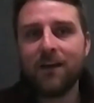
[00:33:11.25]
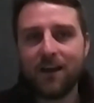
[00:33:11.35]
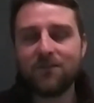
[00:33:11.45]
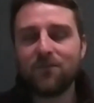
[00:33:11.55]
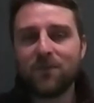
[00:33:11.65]

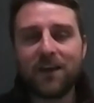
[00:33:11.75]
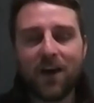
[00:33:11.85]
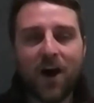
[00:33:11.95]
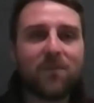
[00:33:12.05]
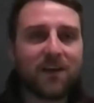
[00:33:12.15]
into really
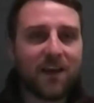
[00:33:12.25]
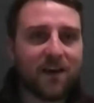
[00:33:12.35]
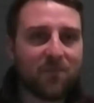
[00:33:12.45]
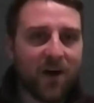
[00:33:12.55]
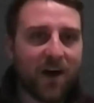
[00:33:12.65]

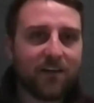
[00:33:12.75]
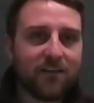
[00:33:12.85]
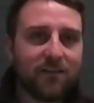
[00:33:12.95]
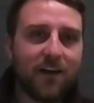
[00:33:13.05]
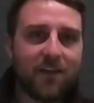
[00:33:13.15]
complicated
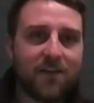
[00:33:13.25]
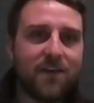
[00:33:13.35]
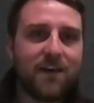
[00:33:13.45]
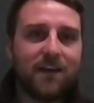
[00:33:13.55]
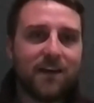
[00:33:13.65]
products, I
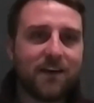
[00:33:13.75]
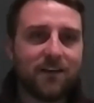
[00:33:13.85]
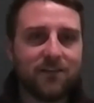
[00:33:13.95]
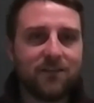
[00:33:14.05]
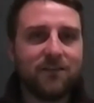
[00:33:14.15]
think
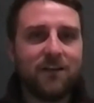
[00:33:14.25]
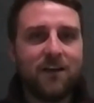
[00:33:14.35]
is